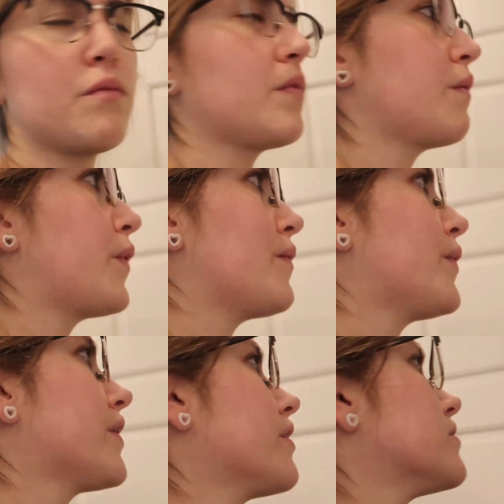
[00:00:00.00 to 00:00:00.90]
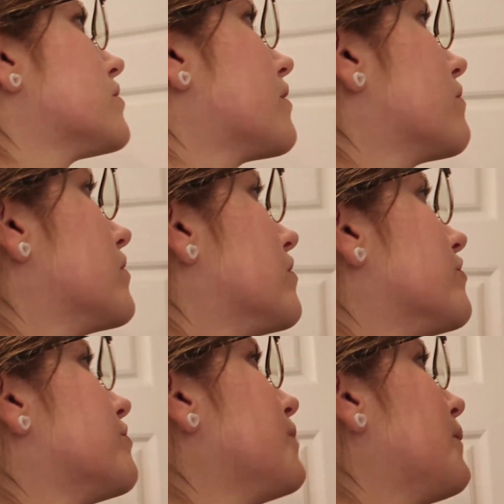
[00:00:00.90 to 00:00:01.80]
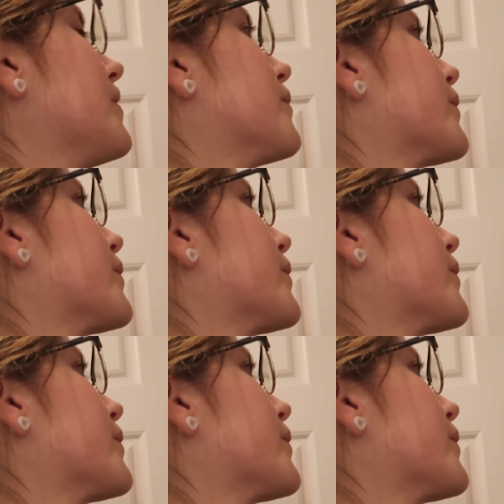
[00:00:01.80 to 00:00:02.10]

them, I buy butter, so I don't know if maybe the